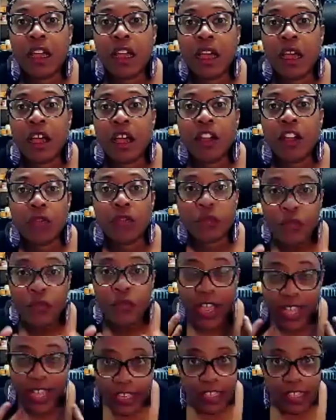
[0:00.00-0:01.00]
her
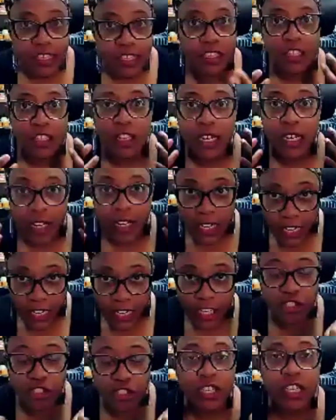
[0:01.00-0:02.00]
face
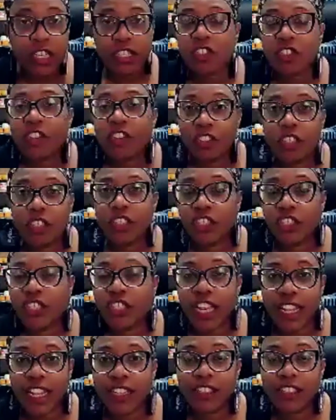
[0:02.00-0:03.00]
literally started to
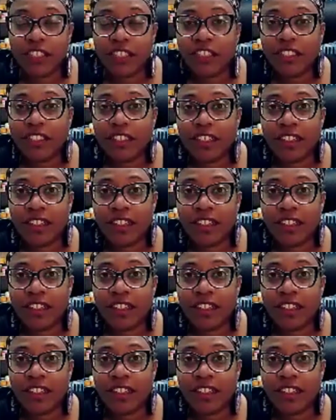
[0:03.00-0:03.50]
change.